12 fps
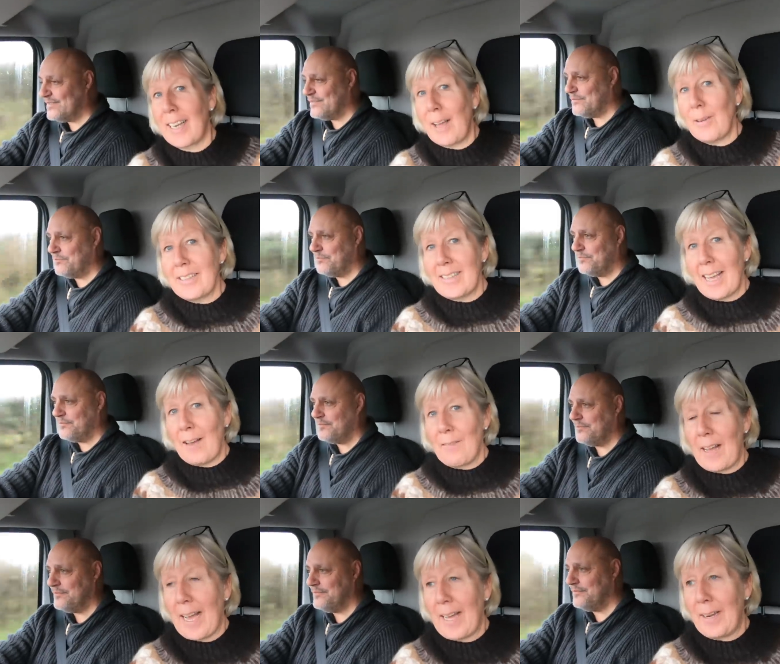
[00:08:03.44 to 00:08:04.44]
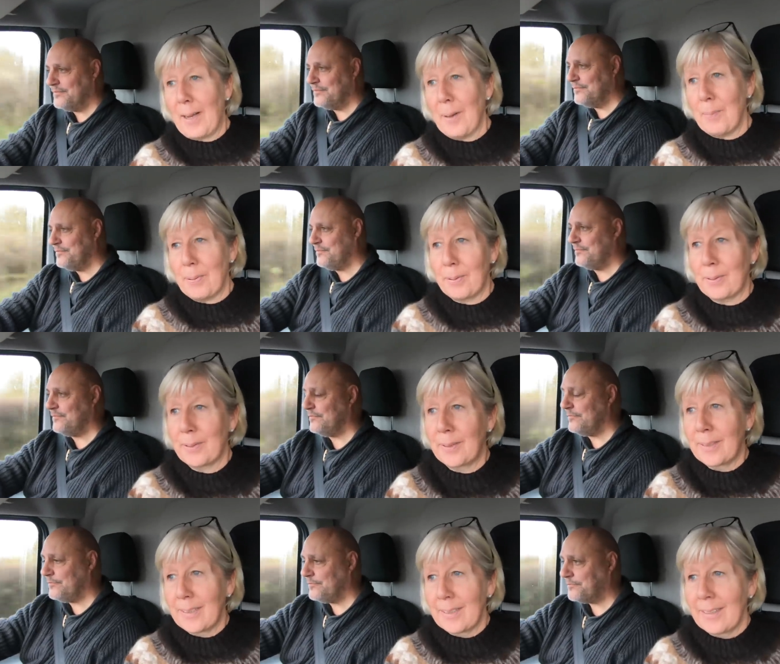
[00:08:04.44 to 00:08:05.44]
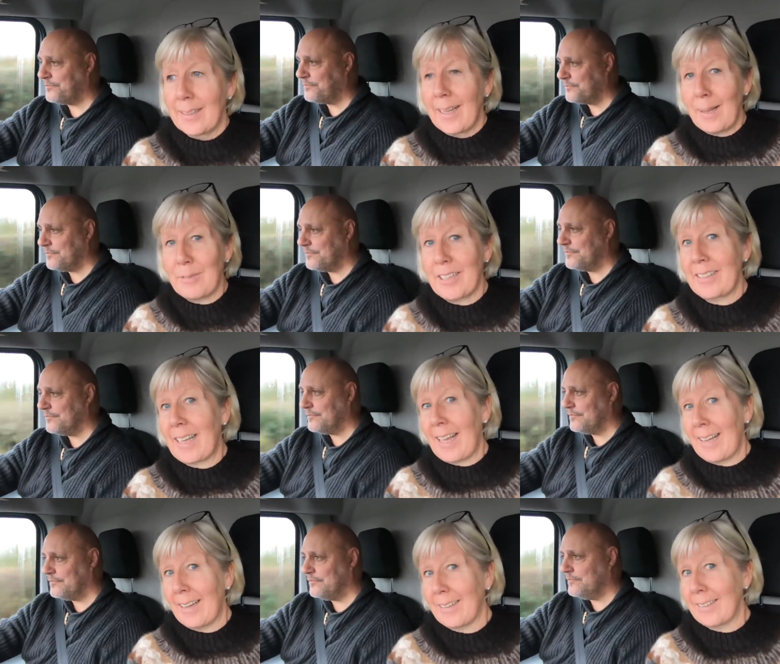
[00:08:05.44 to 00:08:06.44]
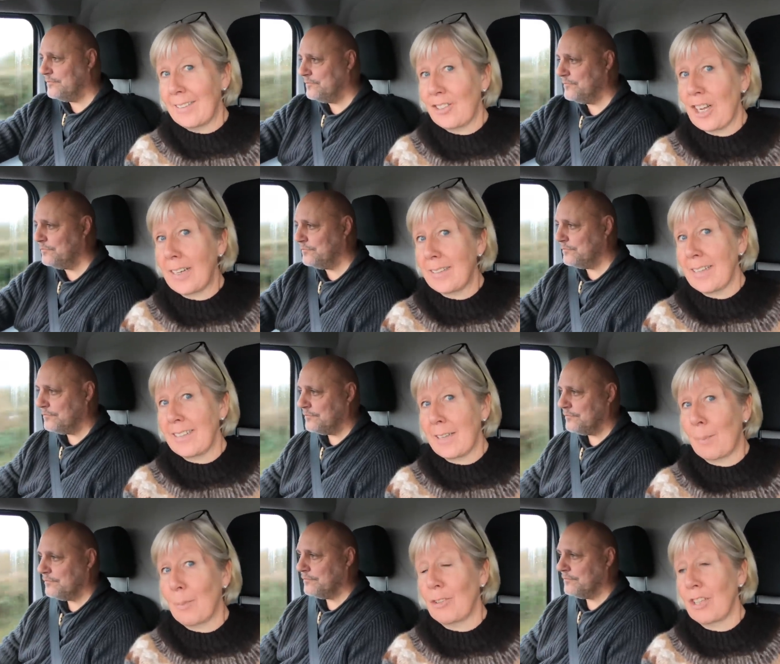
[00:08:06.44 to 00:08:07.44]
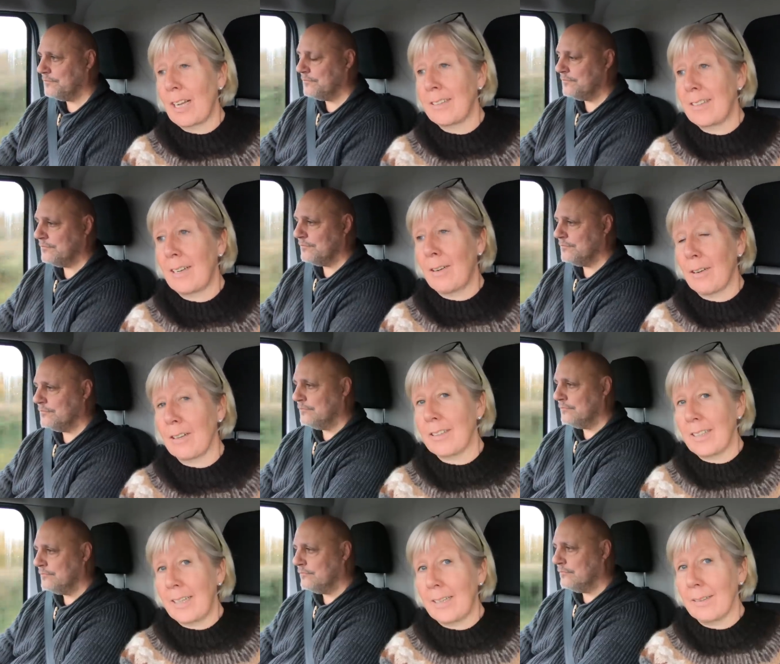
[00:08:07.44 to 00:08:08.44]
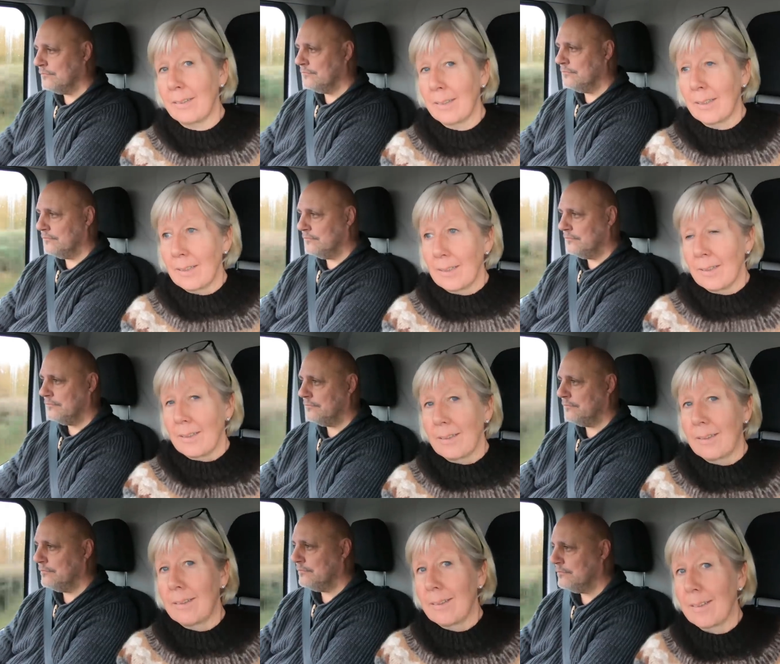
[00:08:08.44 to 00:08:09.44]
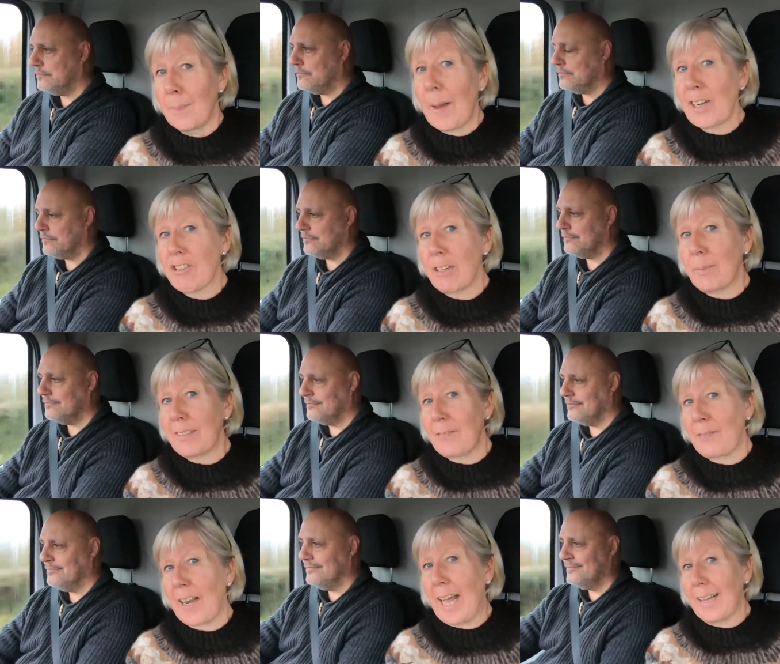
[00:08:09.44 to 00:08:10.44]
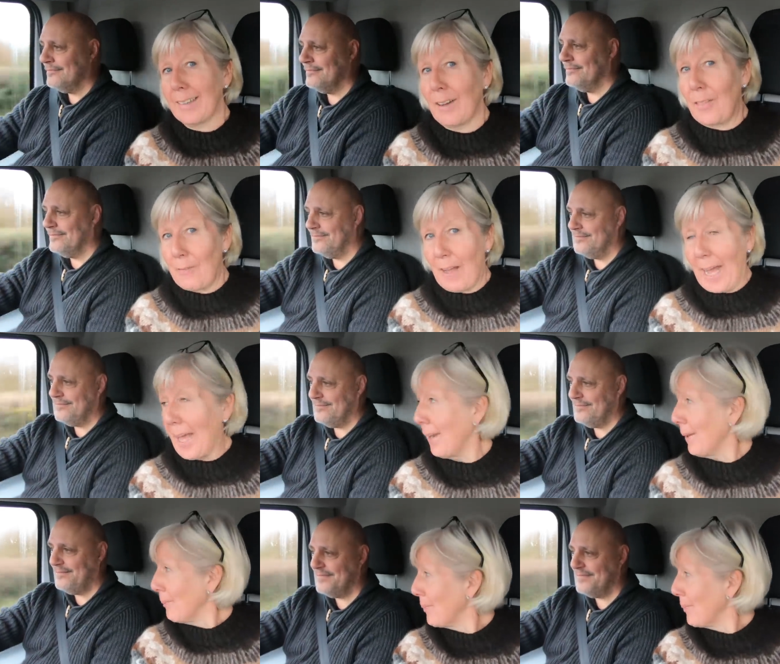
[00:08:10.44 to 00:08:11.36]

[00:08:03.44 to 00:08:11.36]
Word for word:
Speaker 1: loaded our van up, emptied the house, checked it, double checked it, locked it. The battery was flat on the van.